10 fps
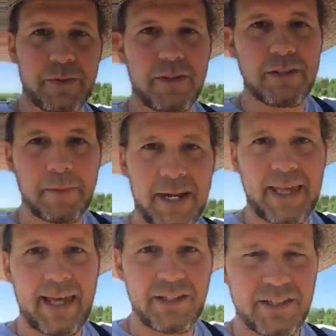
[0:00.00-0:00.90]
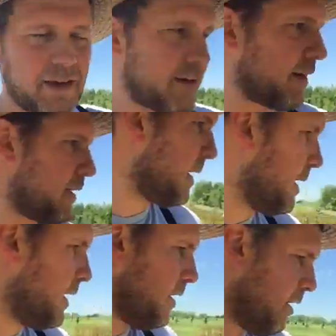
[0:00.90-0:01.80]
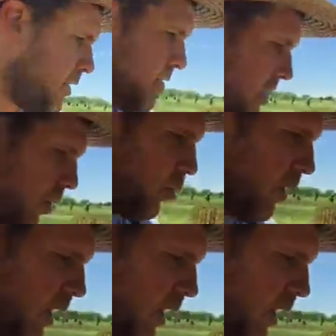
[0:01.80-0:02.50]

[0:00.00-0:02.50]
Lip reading: of putting these tomato cages out here. So